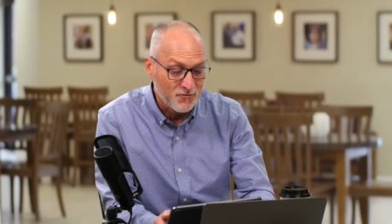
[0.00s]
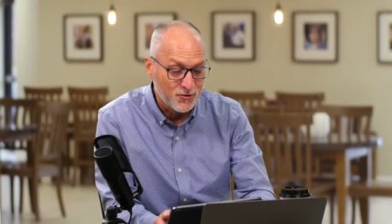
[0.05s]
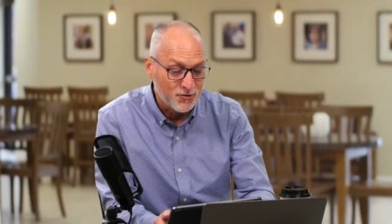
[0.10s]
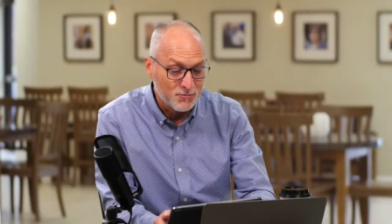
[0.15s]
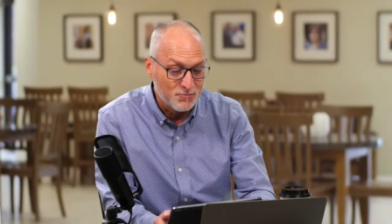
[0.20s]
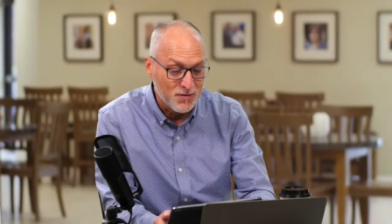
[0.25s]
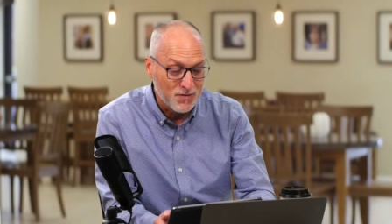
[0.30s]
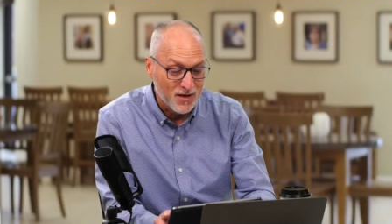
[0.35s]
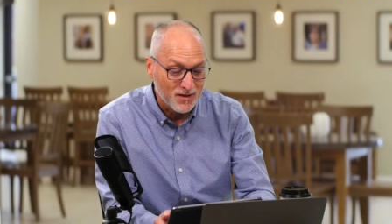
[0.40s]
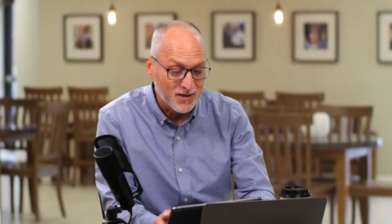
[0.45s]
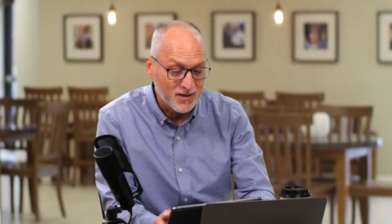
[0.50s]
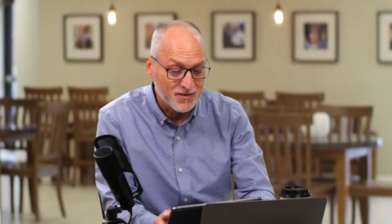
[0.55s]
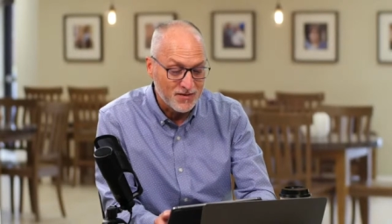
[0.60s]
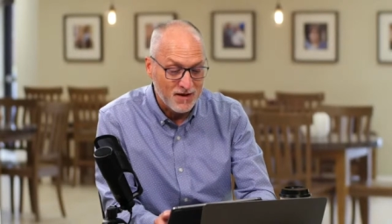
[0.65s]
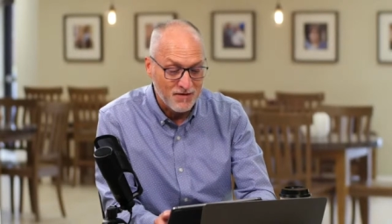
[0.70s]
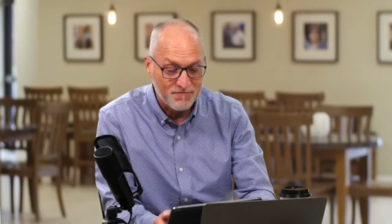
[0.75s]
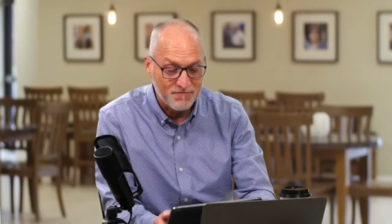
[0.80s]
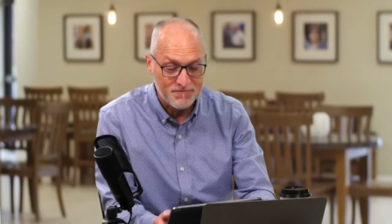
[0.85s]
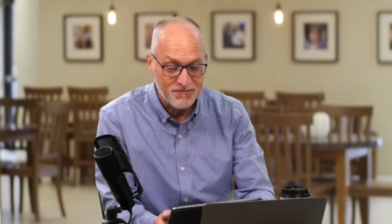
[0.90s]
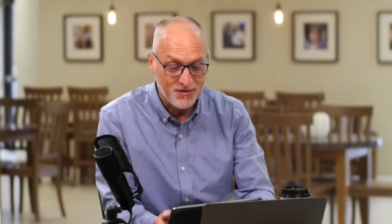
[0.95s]
whose belly
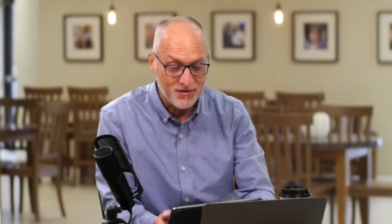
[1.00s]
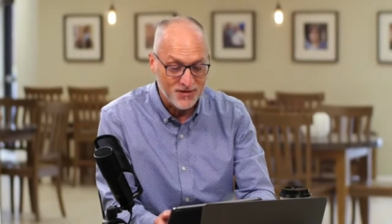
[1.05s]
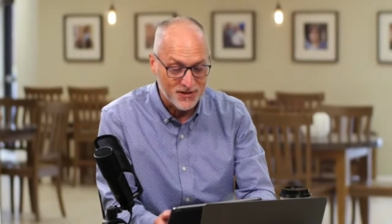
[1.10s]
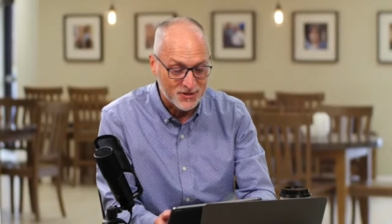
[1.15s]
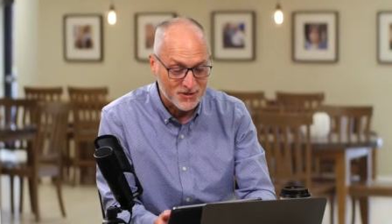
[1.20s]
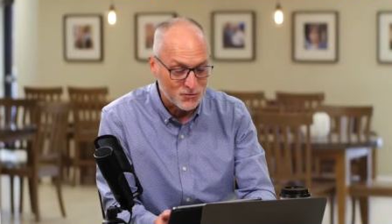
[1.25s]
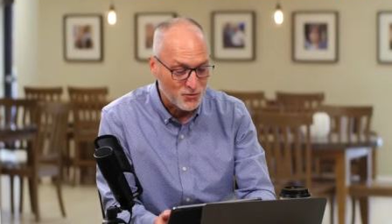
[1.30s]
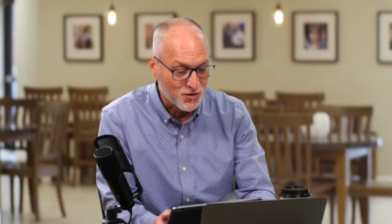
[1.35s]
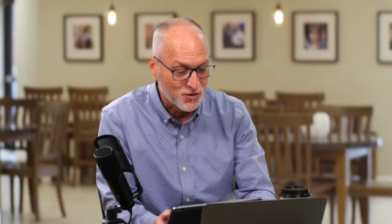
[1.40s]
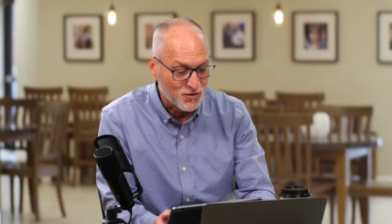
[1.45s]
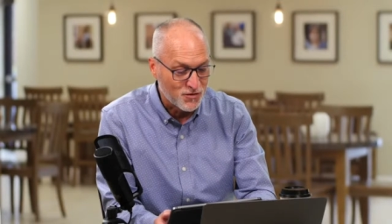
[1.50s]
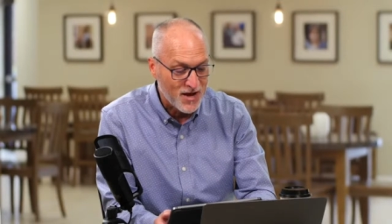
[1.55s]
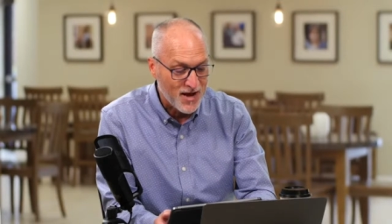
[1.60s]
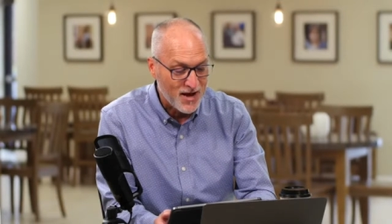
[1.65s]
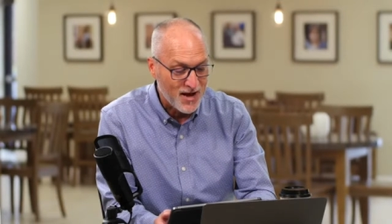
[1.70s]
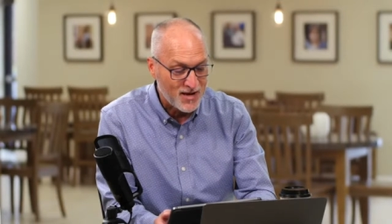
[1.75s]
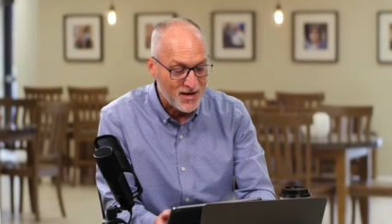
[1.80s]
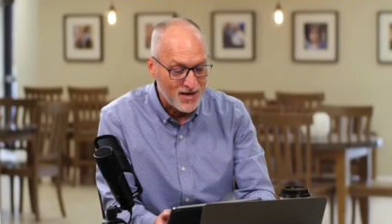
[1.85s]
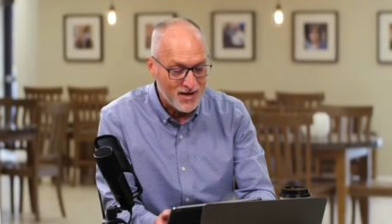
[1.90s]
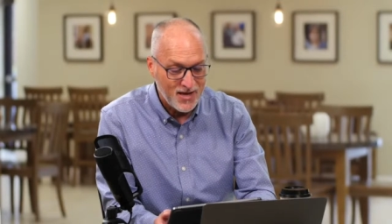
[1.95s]
thou fillest with
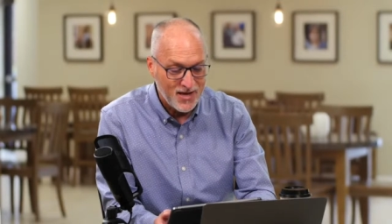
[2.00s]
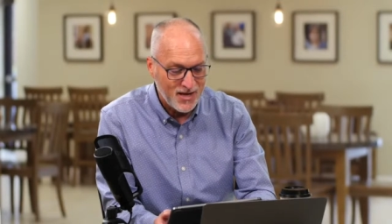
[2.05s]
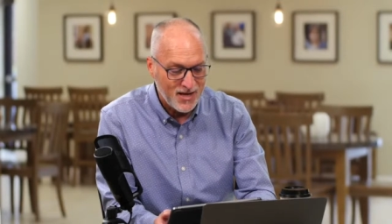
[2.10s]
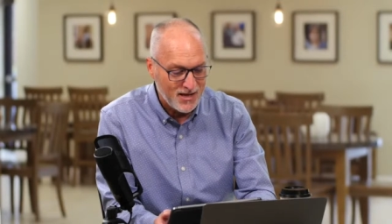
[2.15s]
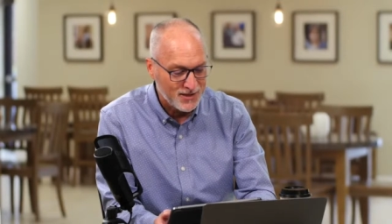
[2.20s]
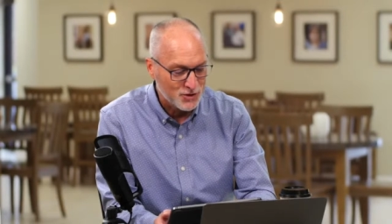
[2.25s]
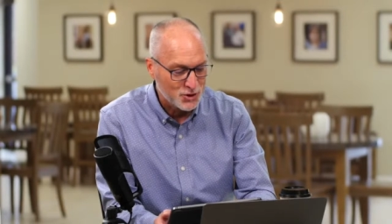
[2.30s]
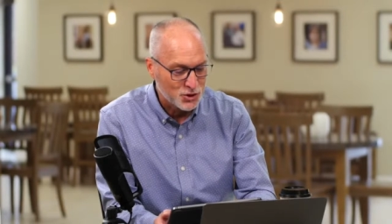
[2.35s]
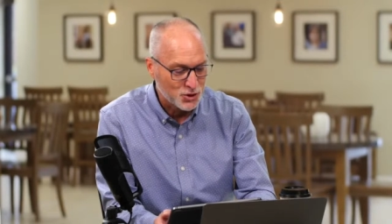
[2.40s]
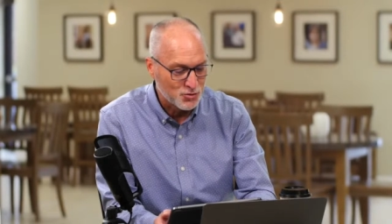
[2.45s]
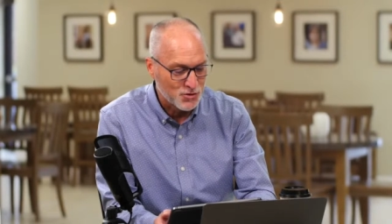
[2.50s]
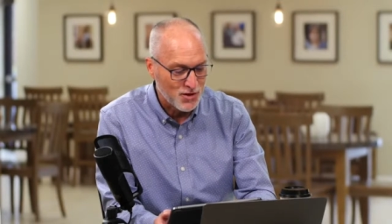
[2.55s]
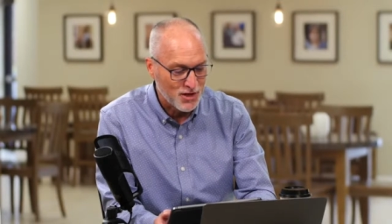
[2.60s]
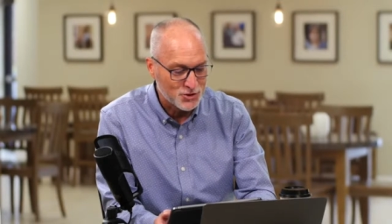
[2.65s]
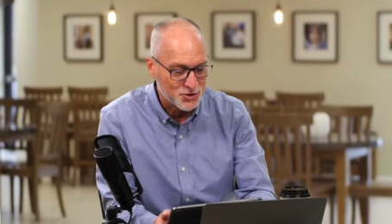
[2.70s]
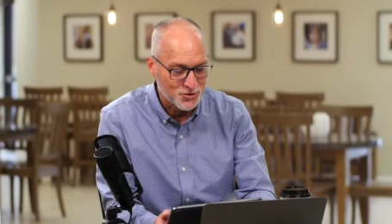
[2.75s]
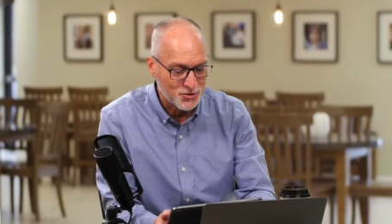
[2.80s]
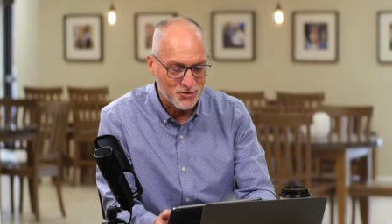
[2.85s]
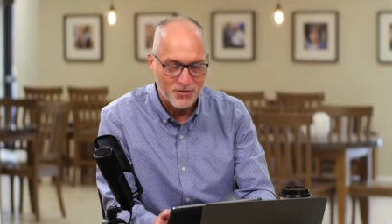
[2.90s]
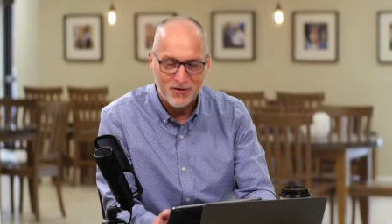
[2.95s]
thy hid
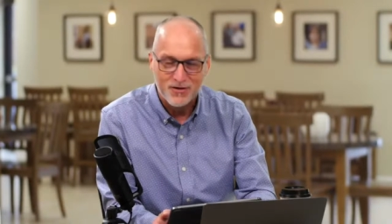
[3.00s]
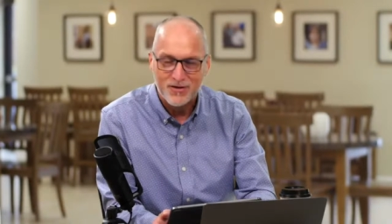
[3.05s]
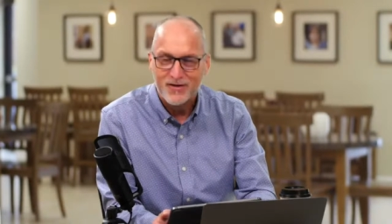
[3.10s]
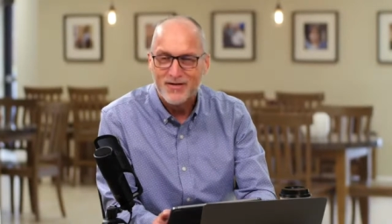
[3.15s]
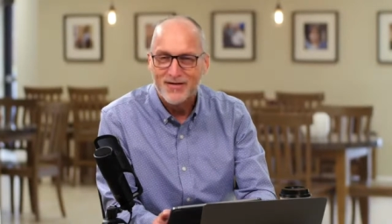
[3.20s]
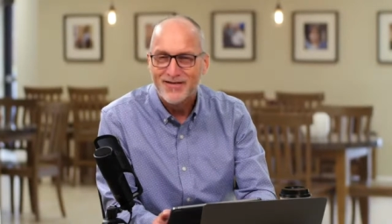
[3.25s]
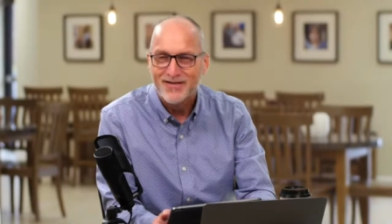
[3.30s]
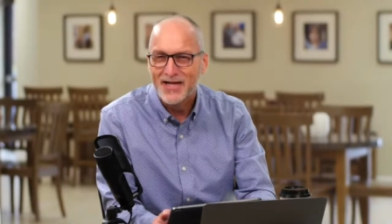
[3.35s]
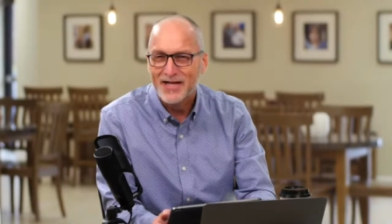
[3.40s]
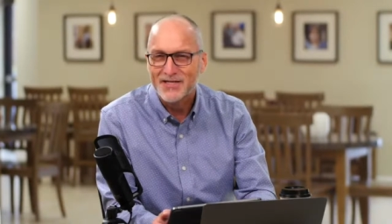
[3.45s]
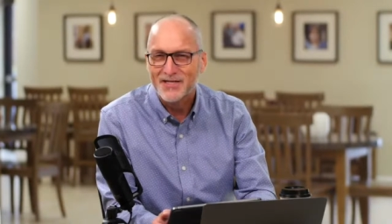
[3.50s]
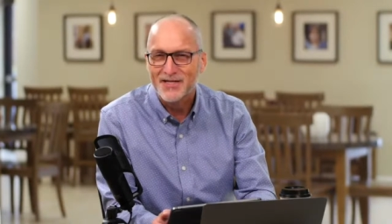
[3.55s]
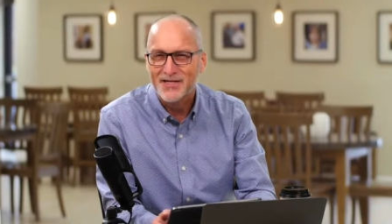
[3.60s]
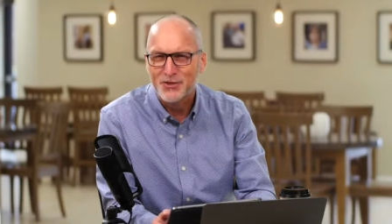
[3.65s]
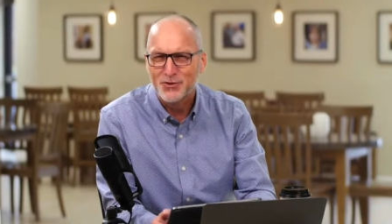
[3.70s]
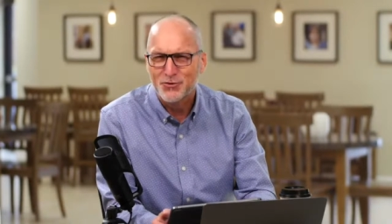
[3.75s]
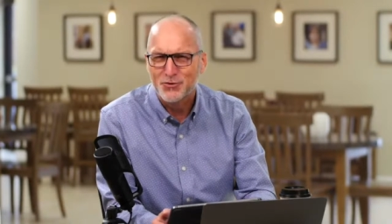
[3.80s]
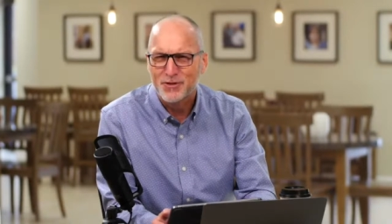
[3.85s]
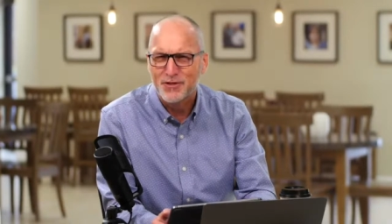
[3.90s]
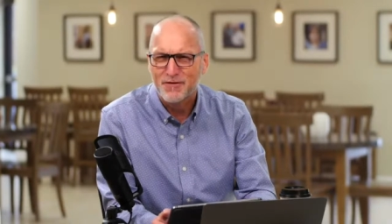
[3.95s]
treasure. That's an
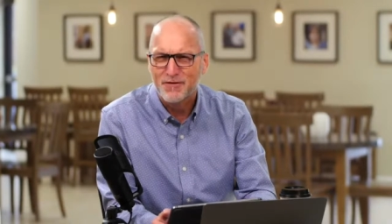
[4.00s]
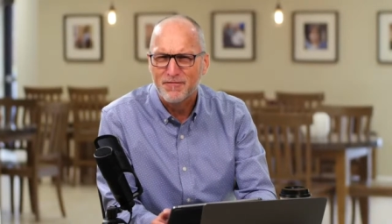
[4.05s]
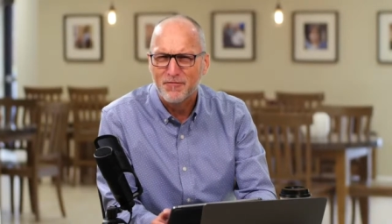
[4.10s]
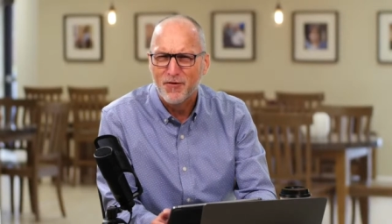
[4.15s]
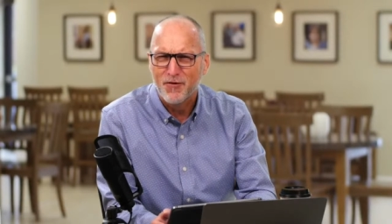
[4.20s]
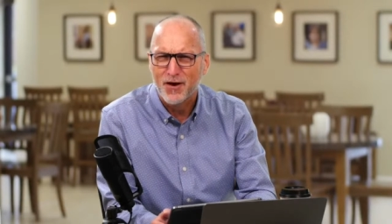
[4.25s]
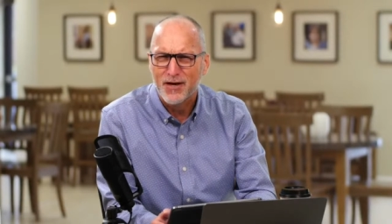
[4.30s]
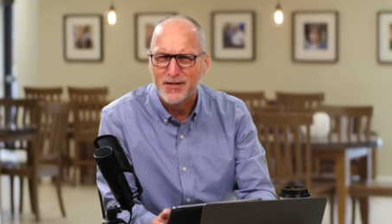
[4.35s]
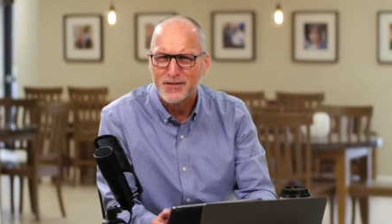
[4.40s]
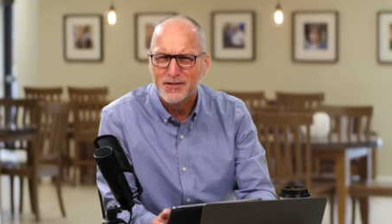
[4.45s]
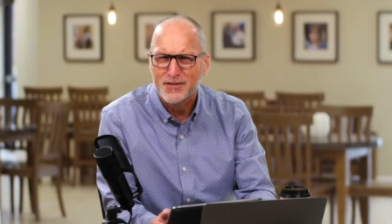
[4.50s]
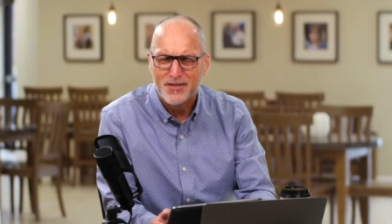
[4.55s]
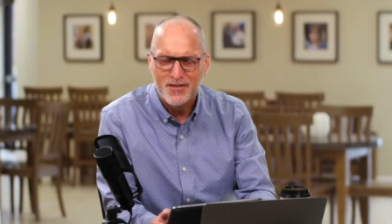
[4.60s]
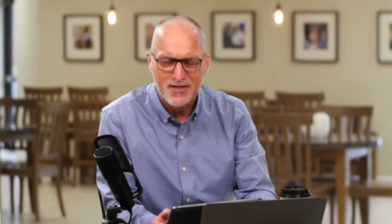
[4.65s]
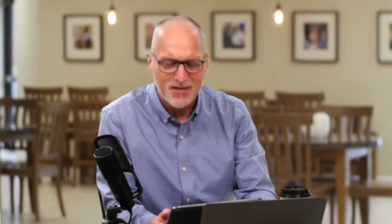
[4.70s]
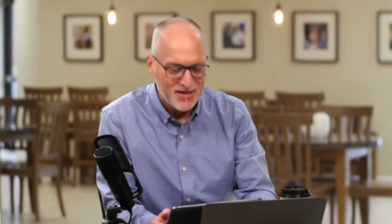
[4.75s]
interesting phrase.